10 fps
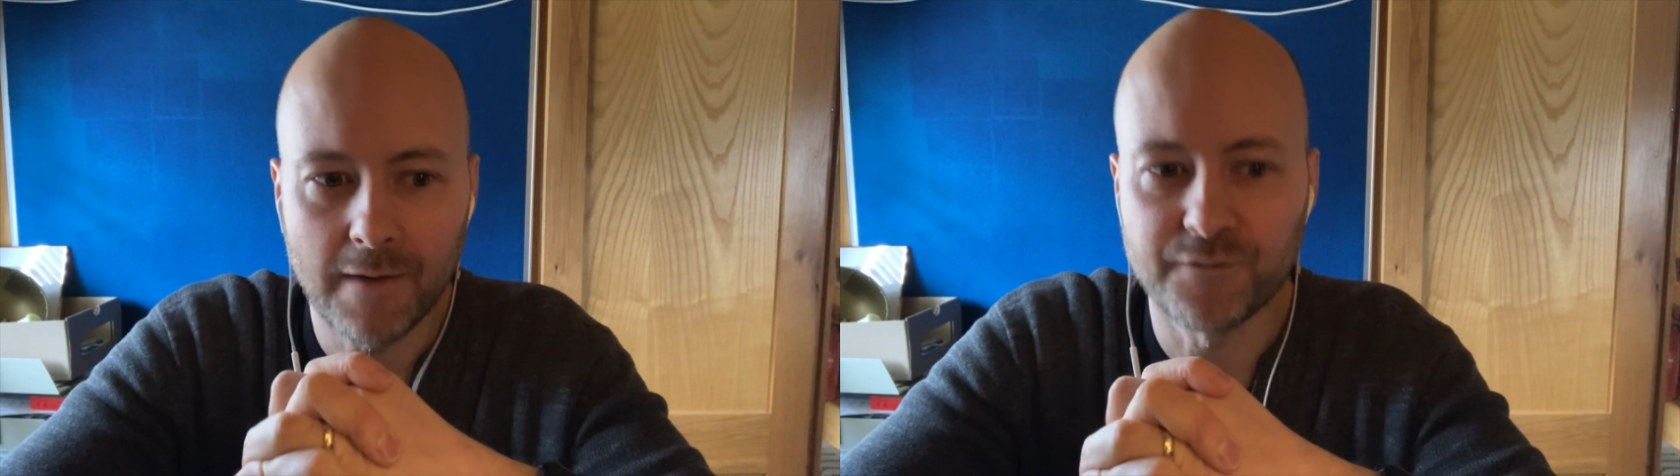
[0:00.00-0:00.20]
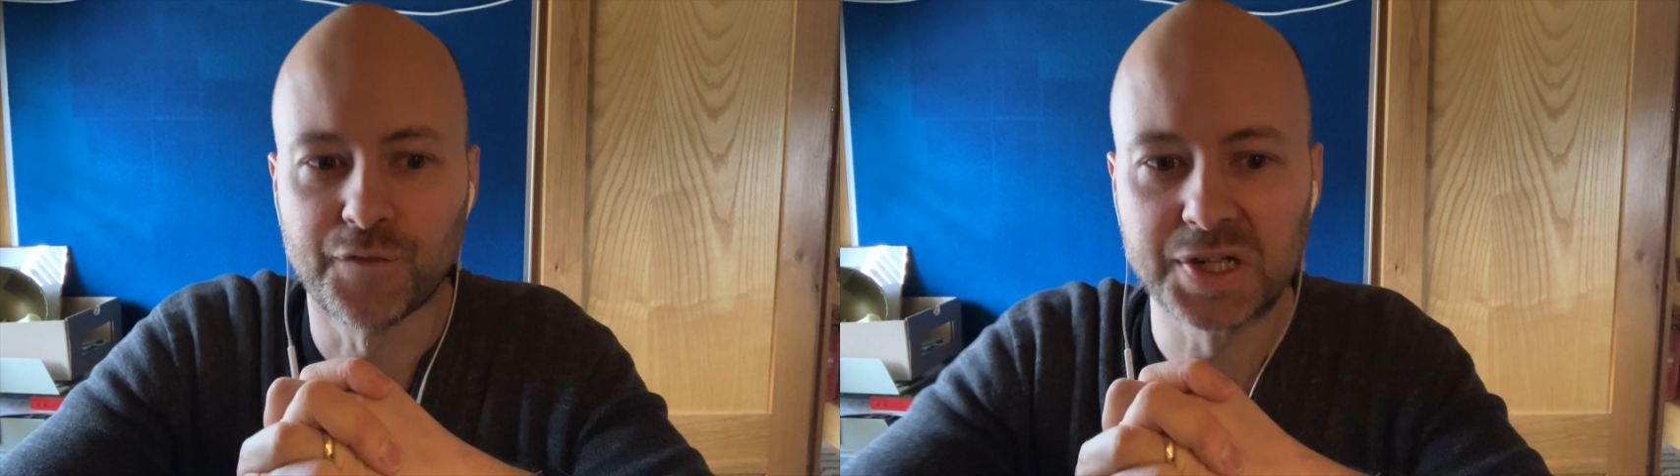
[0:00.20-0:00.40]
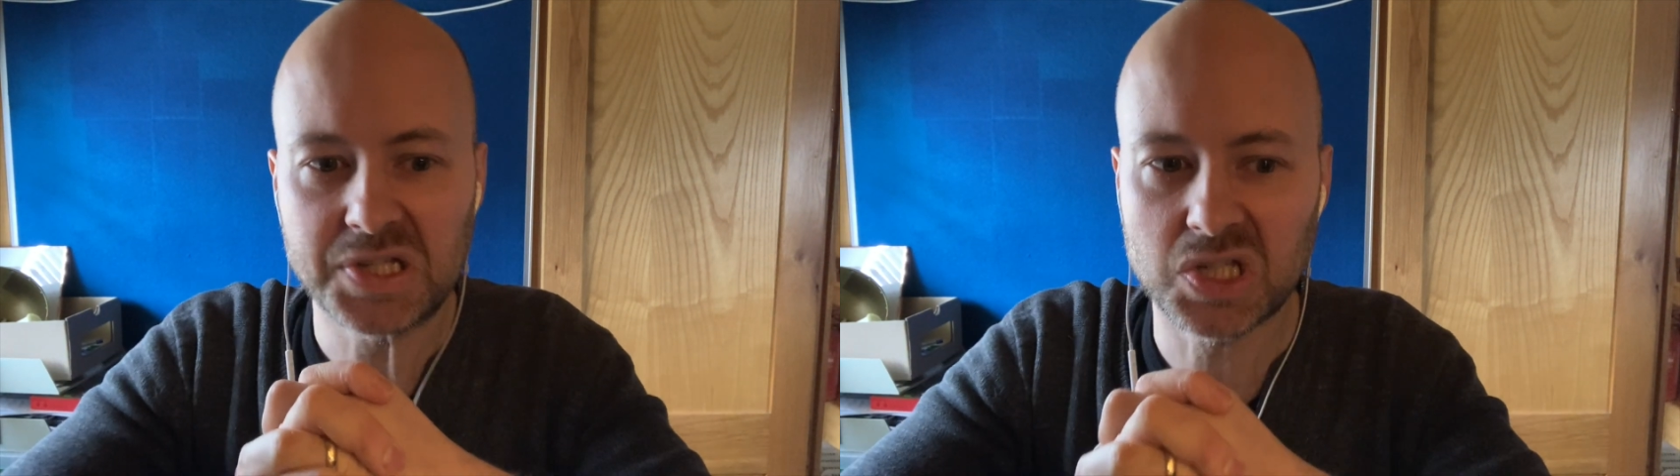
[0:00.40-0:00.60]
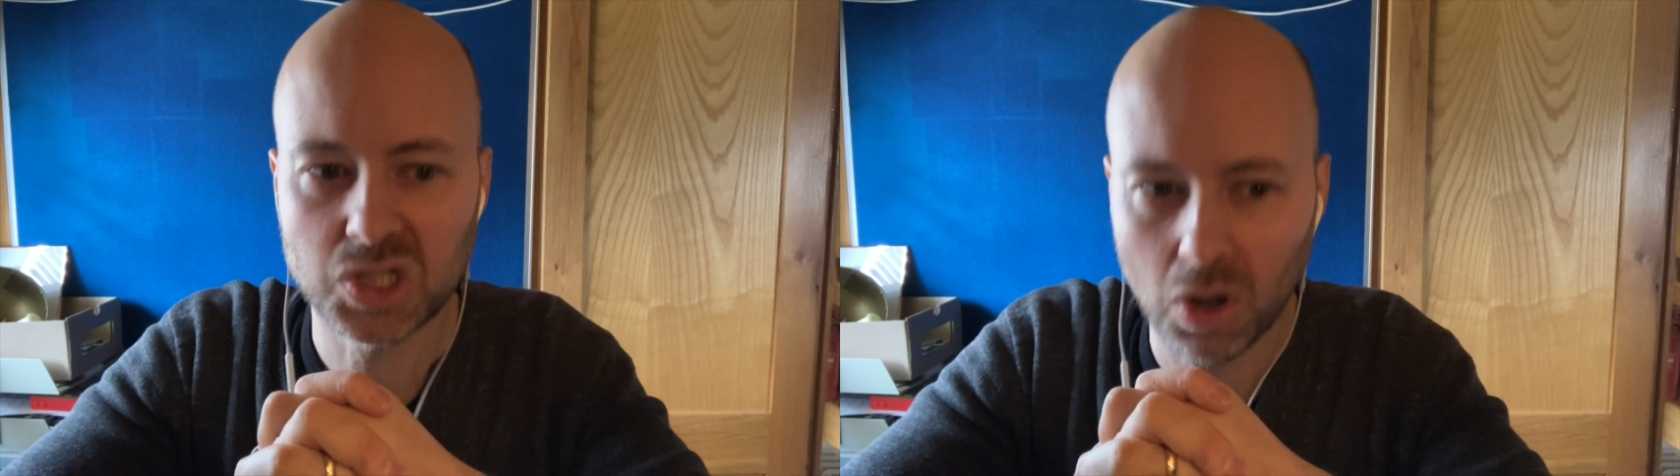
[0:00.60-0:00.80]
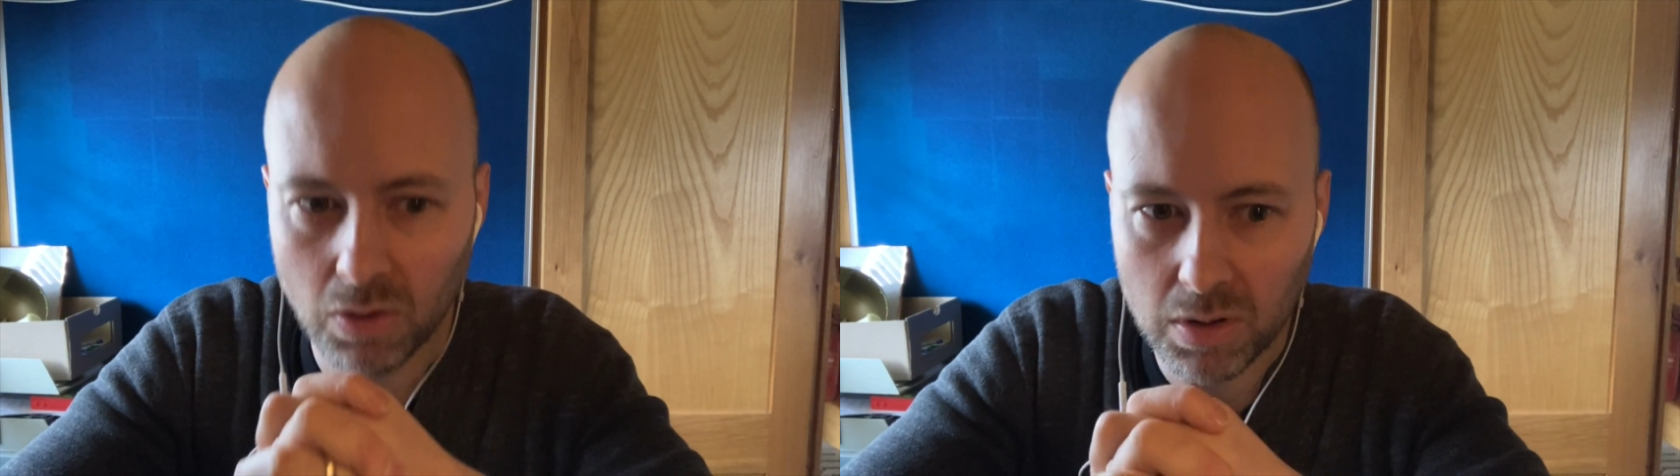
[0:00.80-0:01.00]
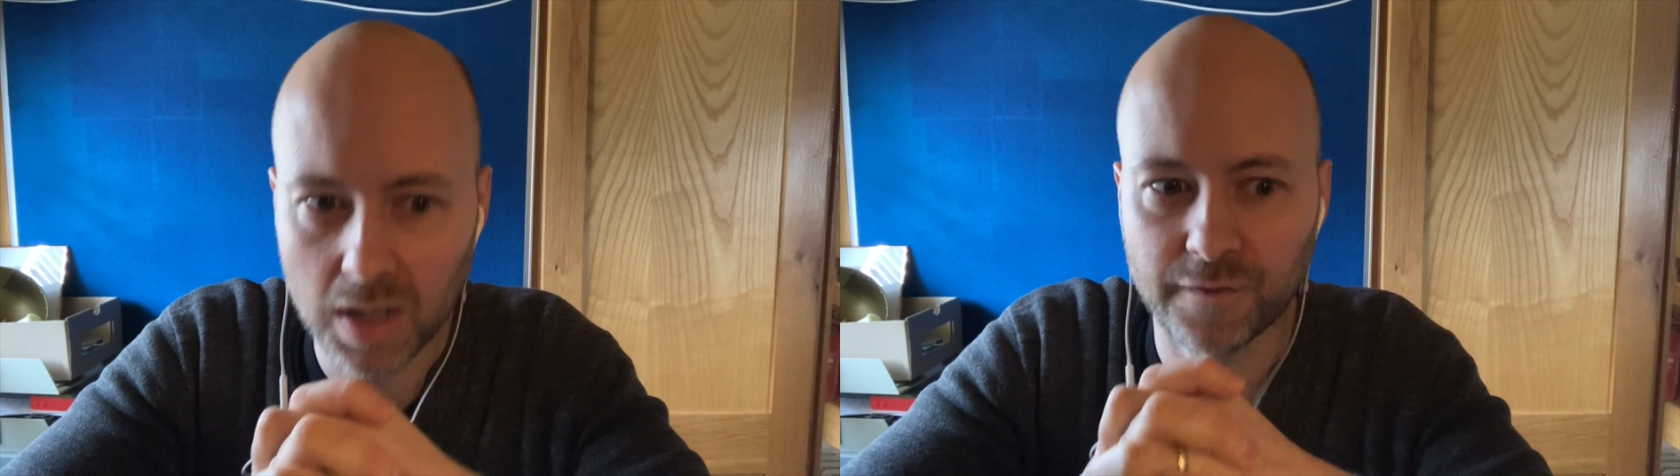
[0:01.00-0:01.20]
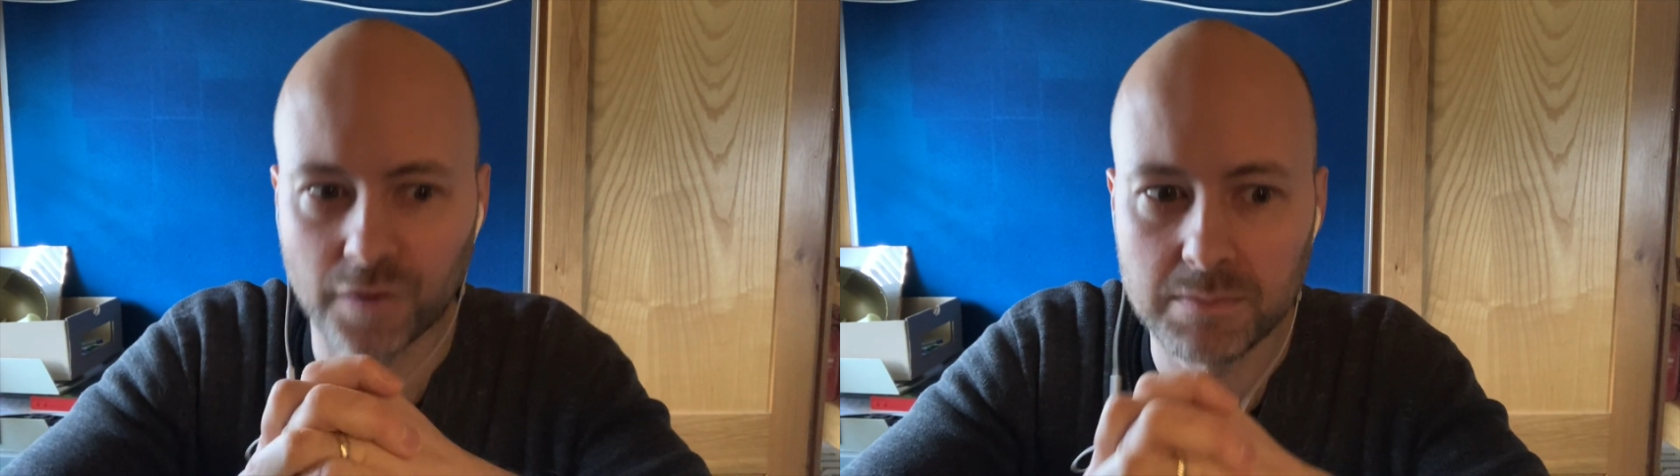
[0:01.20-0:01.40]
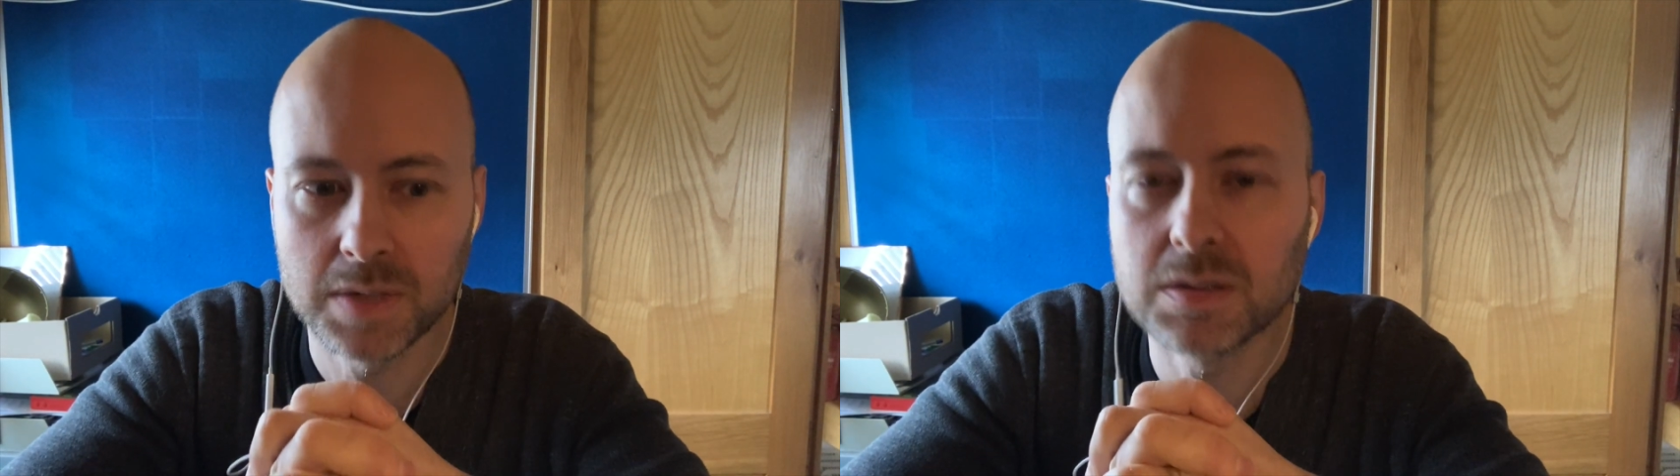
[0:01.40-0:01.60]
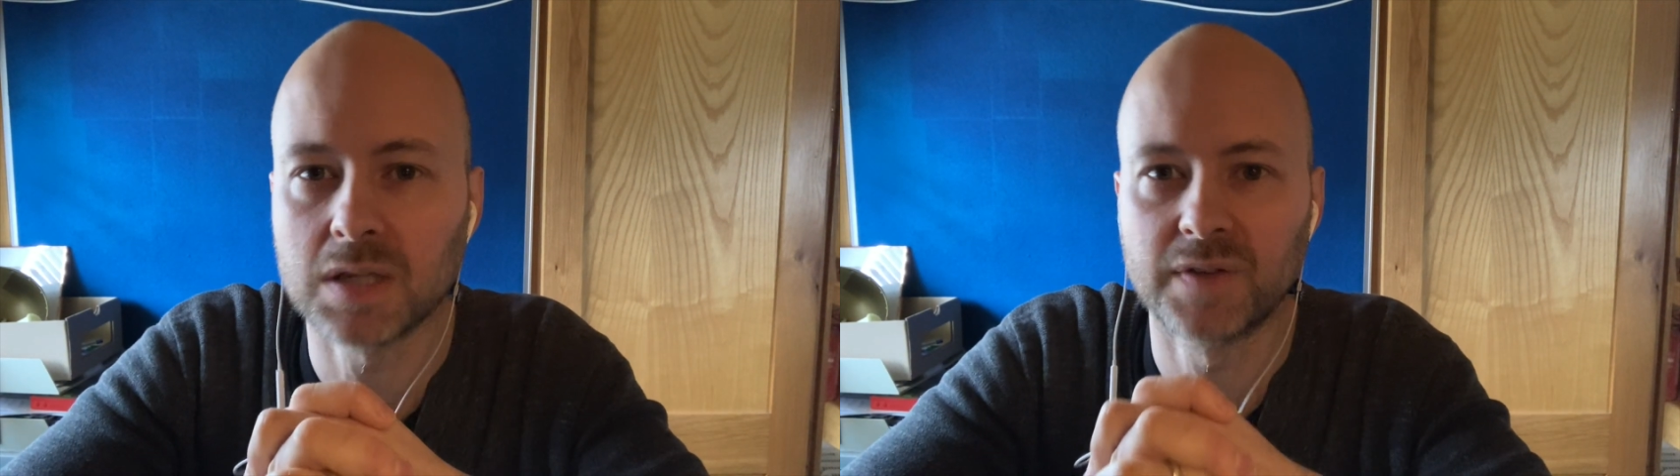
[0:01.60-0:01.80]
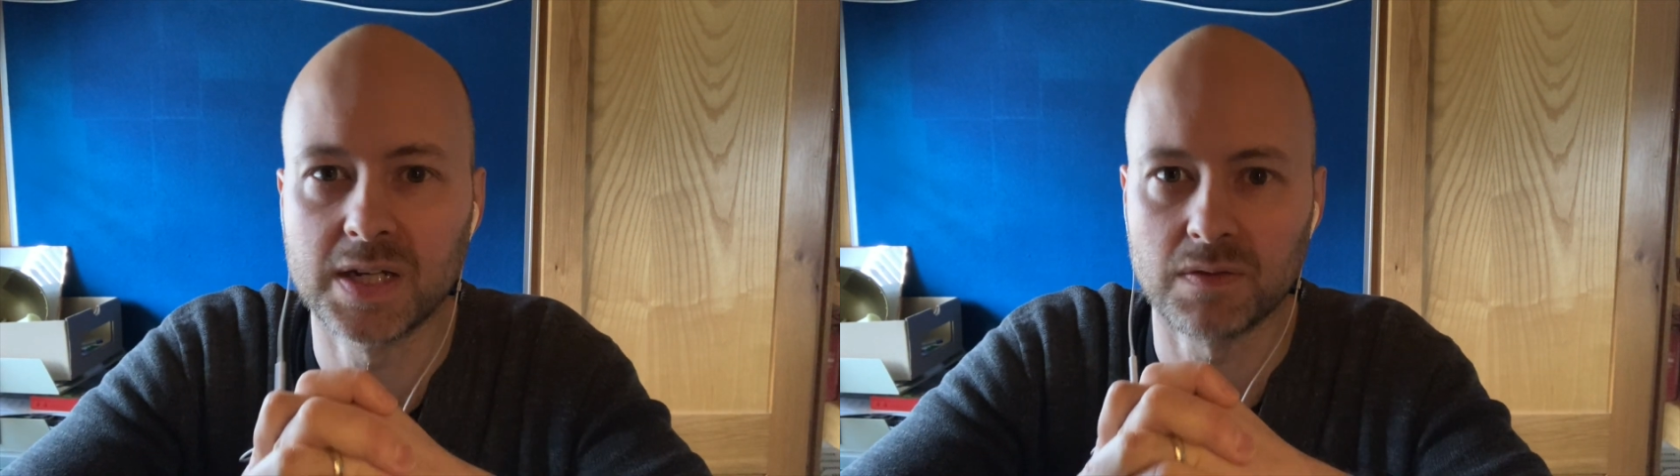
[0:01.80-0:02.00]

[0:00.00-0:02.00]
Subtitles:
For a song and for a music video